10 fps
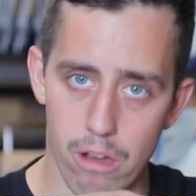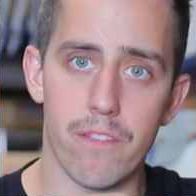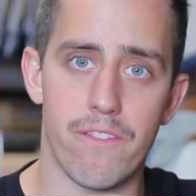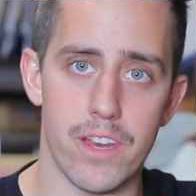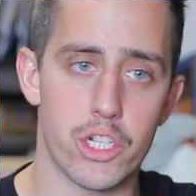all
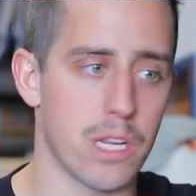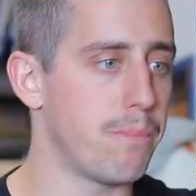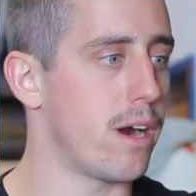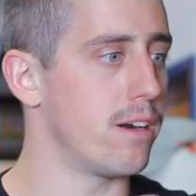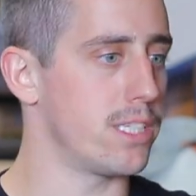the
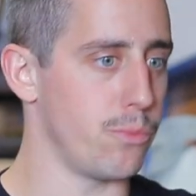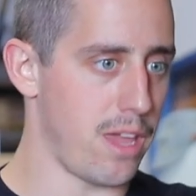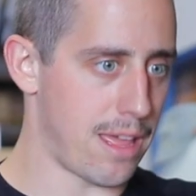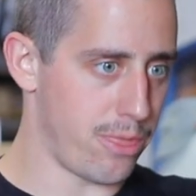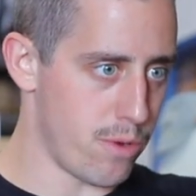finishing parts that
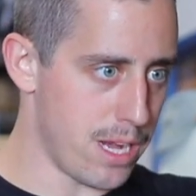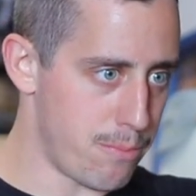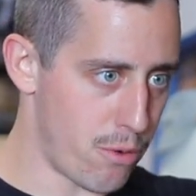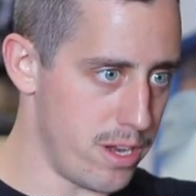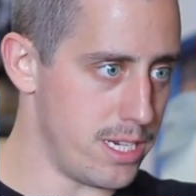we had
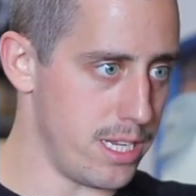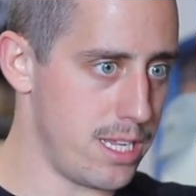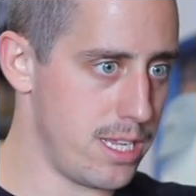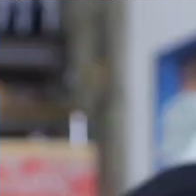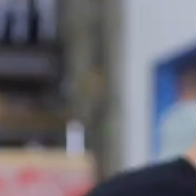3D
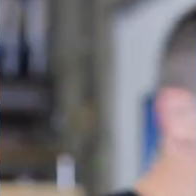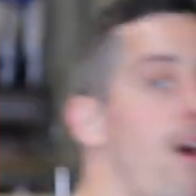printed. I